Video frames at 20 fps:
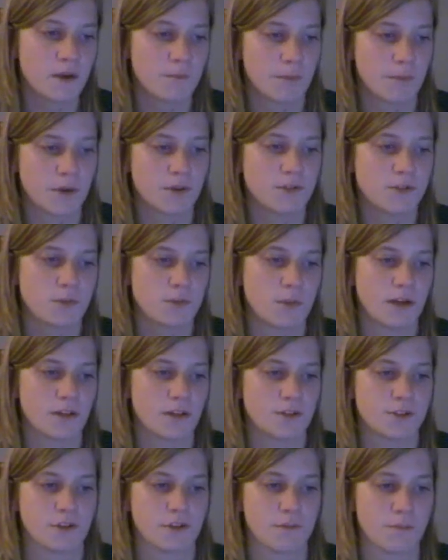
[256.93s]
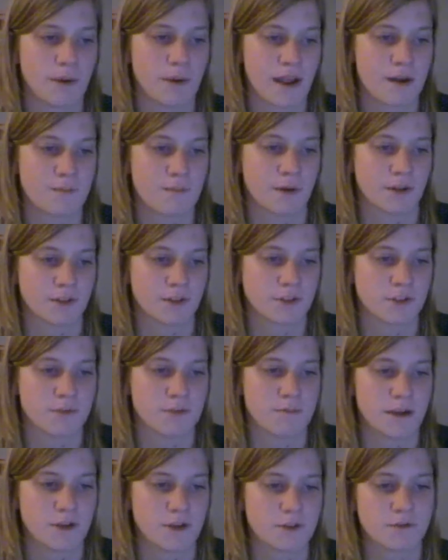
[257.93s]
burns, welts, or bite marks
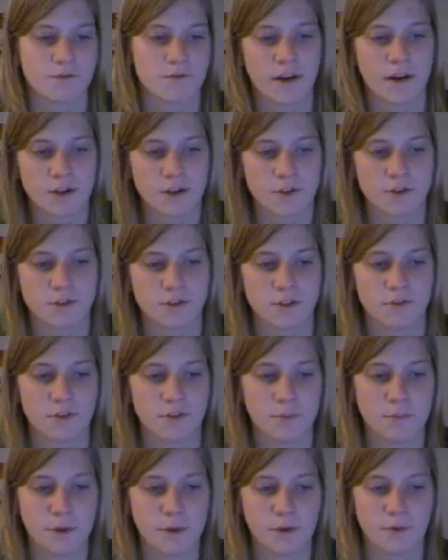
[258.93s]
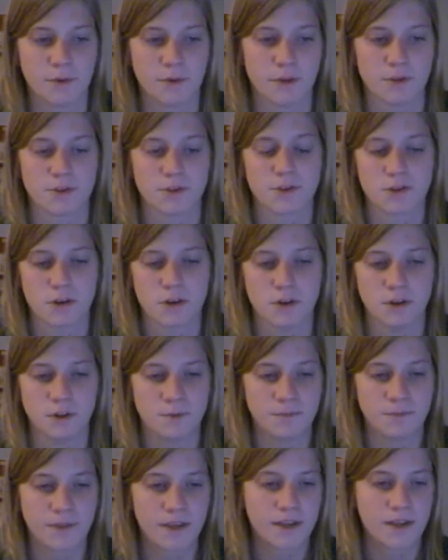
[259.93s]
to major fractures of the bone or skull,